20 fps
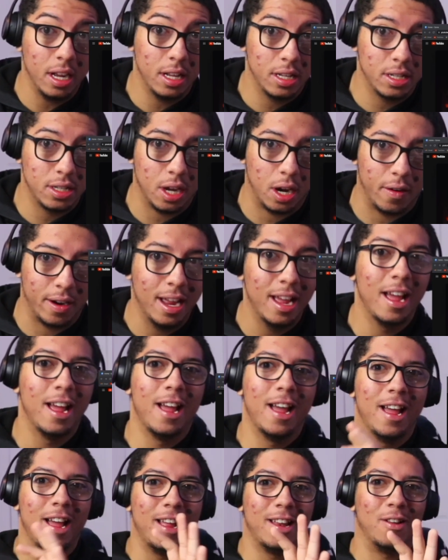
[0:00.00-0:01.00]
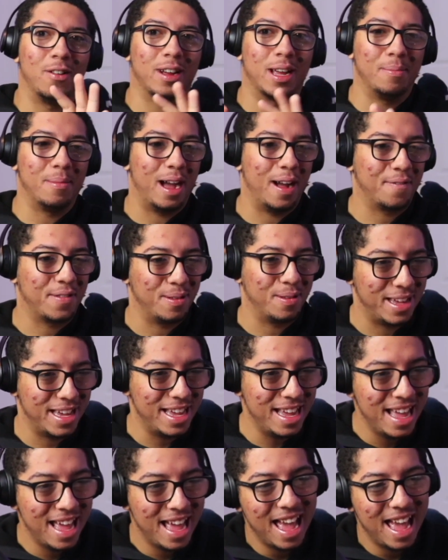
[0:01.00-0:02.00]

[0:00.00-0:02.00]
Sorry, don't come after me.